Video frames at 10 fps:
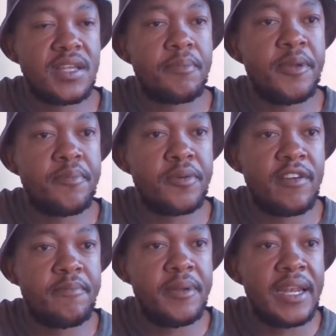that people
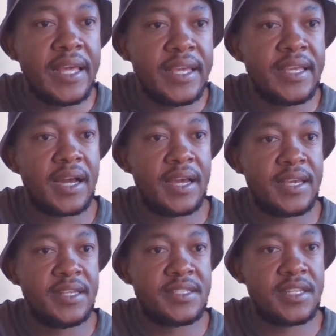have been laying
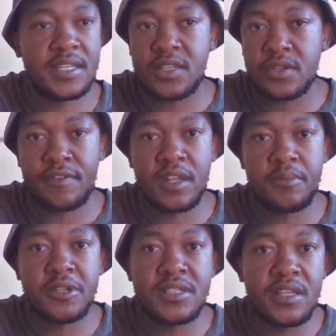against the South African
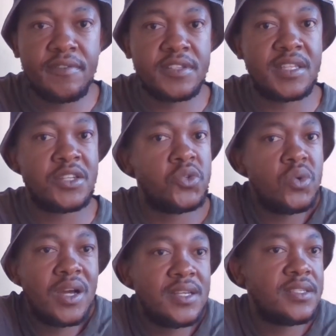police service that you
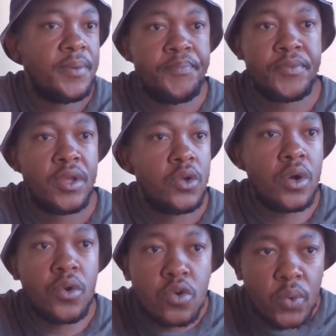guys, you
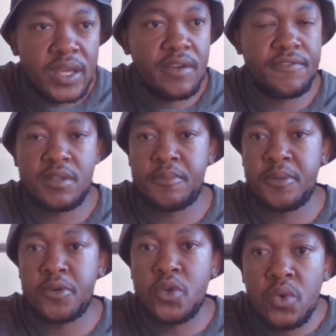are not working for the
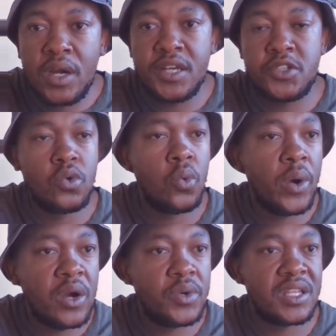people. You guys, you
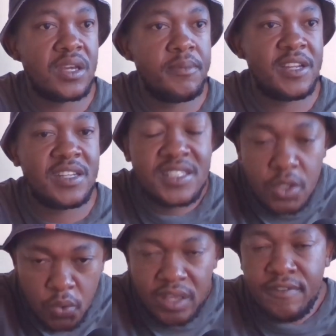work with criminals.
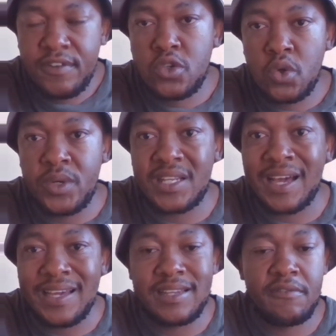You even do it
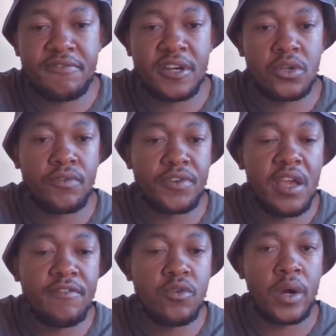right in front of
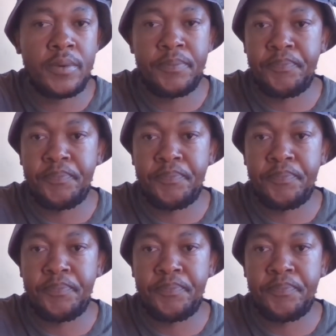everyone.